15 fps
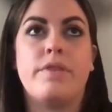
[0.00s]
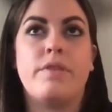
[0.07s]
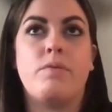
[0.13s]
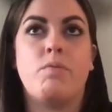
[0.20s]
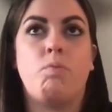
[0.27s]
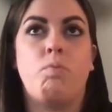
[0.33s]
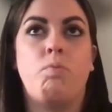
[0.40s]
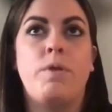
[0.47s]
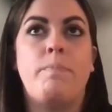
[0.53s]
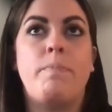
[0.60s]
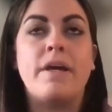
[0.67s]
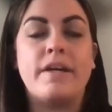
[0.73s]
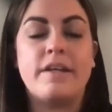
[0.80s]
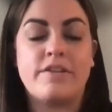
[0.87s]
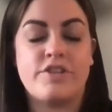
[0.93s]
the
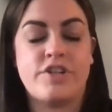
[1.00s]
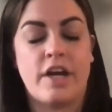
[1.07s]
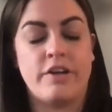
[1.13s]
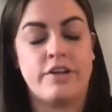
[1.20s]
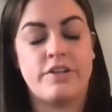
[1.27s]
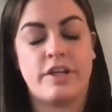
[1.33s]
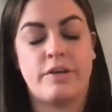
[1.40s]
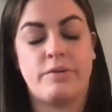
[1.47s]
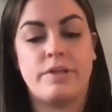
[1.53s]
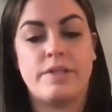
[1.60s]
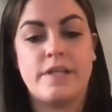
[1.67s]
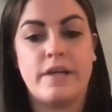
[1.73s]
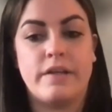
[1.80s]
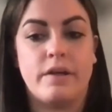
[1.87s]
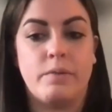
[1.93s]
biggest challenge I would
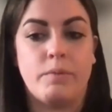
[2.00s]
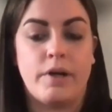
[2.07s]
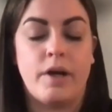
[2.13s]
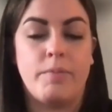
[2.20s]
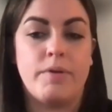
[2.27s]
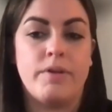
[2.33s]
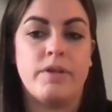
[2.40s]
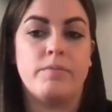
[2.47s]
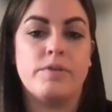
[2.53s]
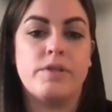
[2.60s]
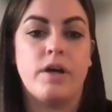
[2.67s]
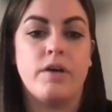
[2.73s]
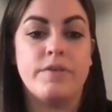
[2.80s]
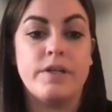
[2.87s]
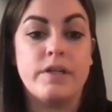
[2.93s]
say that we're helping them
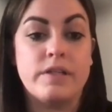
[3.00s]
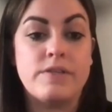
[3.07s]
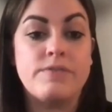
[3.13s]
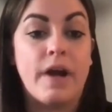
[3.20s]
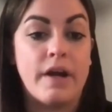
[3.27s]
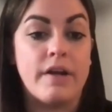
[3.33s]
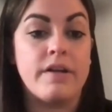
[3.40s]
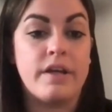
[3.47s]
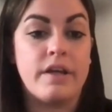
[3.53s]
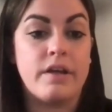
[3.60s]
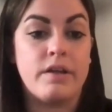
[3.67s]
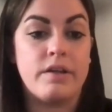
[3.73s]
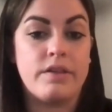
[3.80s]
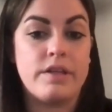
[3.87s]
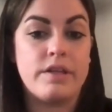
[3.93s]
solve is
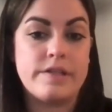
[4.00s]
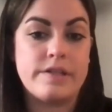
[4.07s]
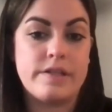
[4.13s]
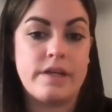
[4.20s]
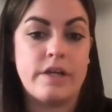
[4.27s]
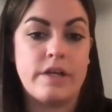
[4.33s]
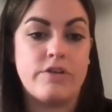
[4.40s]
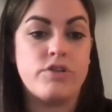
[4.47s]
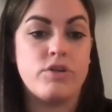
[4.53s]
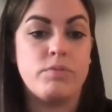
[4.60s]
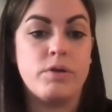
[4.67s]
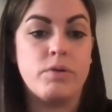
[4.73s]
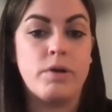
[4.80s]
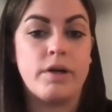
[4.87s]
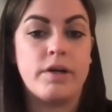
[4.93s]
finding these
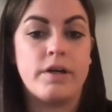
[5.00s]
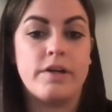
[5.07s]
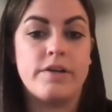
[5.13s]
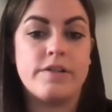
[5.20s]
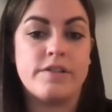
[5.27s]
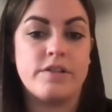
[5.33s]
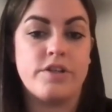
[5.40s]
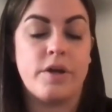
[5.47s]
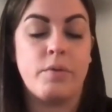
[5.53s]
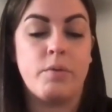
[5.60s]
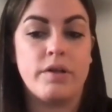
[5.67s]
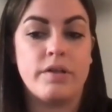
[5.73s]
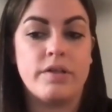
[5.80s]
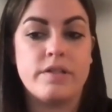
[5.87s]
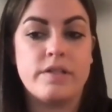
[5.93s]
H2B workers, the
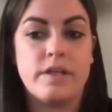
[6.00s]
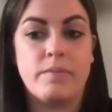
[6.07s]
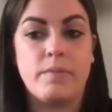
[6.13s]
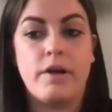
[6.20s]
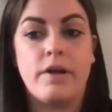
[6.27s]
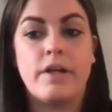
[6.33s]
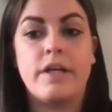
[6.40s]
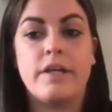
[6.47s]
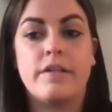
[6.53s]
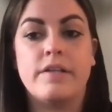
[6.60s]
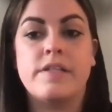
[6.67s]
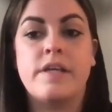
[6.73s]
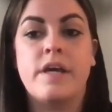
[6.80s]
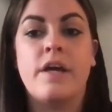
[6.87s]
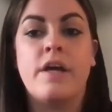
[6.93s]
J1s, the
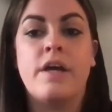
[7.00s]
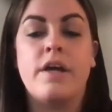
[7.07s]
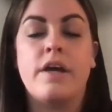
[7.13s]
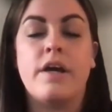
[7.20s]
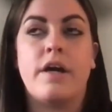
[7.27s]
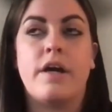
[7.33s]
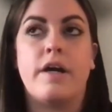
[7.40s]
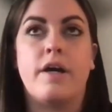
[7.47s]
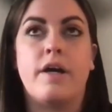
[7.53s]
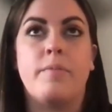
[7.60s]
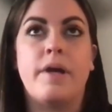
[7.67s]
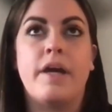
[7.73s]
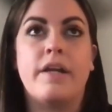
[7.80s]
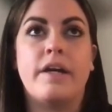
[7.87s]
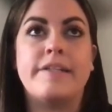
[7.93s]
Americans,
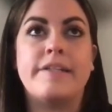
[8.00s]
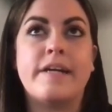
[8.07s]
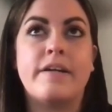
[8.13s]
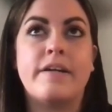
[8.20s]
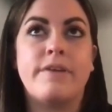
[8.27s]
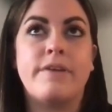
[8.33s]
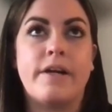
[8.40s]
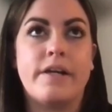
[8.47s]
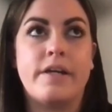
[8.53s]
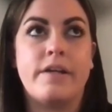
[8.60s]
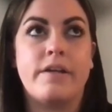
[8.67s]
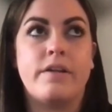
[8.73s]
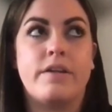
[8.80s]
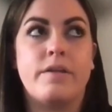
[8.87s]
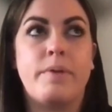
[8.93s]
and
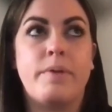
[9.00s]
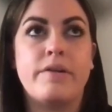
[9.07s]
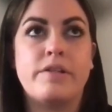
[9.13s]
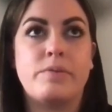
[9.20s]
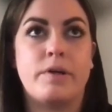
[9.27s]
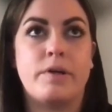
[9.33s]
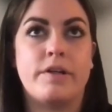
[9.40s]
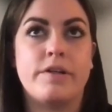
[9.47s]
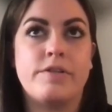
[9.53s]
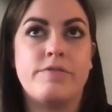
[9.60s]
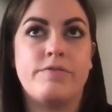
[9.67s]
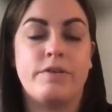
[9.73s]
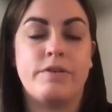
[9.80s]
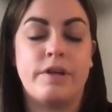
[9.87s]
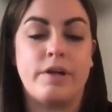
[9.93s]
identifying the best workers
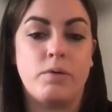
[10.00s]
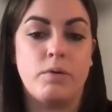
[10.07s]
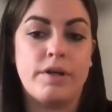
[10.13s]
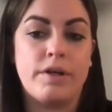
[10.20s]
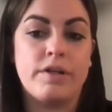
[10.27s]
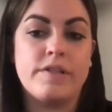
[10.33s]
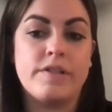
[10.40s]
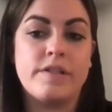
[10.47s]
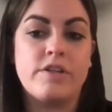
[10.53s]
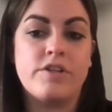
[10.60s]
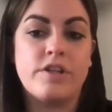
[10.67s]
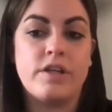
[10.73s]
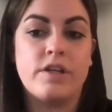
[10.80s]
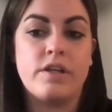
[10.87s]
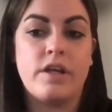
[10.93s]
for their
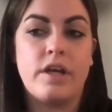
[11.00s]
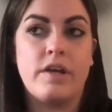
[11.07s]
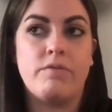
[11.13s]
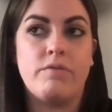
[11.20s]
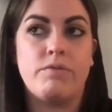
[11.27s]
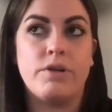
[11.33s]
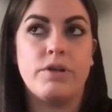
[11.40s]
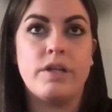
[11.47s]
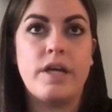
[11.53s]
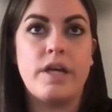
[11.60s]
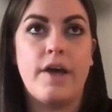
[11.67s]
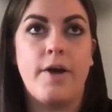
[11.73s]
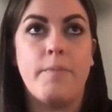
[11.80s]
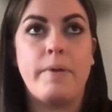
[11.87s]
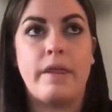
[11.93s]
organization, and really
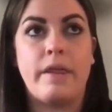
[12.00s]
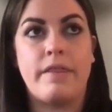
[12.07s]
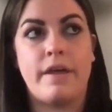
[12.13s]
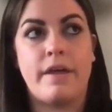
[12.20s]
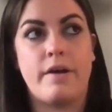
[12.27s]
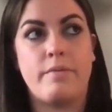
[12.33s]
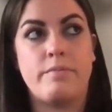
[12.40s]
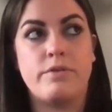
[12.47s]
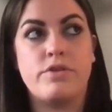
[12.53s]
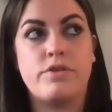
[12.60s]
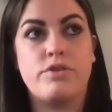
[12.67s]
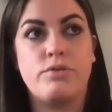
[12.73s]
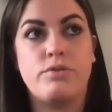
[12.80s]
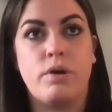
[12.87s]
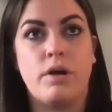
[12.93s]
helping them
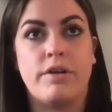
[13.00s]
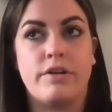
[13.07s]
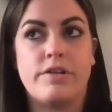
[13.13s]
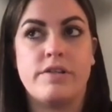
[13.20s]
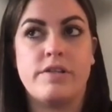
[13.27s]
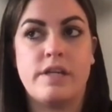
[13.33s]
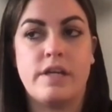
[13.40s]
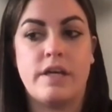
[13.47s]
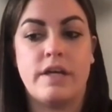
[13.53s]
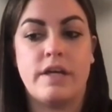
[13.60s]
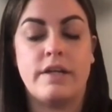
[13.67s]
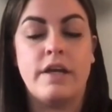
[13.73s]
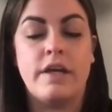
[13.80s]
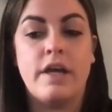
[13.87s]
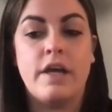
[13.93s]
to
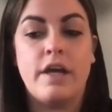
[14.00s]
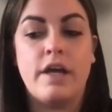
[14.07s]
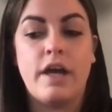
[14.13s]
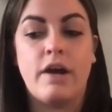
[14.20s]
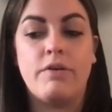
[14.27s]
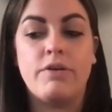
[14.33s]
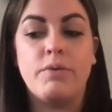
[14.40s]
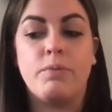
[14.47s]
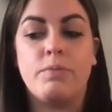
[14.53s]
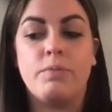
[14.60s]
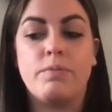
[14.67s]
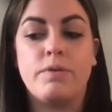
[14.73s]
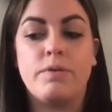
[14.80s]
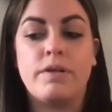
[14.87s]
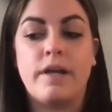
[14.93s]
understand how to
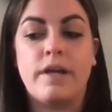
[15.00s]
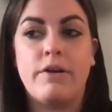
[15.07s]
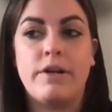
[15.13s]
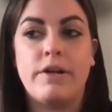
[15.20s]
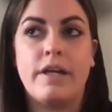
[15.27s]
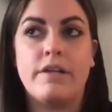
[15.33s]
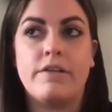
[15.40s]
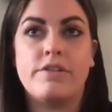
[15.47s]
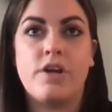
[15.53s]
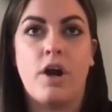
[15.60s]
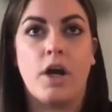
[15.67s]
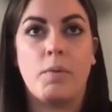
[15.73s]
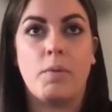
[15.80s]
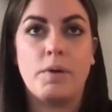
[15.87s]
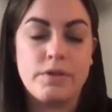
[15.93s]
how to
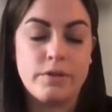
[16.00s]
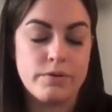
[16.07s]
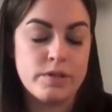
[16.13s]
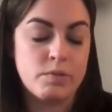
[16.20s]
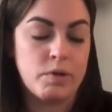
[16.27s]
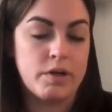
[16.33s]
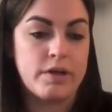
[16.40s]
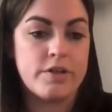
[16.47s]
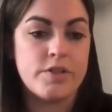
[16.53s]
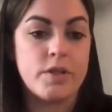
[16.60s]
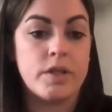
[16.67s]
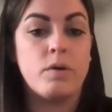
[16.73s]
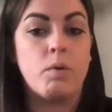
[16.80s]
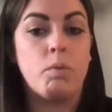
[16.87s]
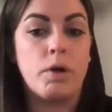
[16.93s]
talk with those workers so
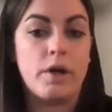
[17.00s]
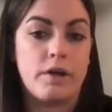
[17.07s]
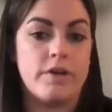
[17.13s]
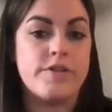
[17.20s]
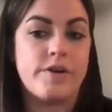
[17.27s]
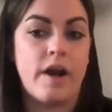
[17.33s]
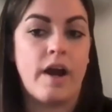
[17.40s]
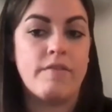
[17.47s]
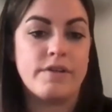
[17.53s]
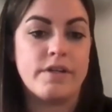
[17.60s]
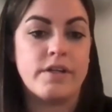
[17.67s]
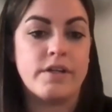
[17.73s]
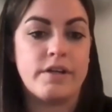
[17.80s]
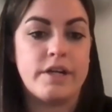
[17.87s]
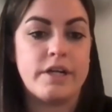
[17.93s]
that the workers are having
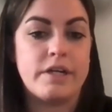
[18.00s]
a great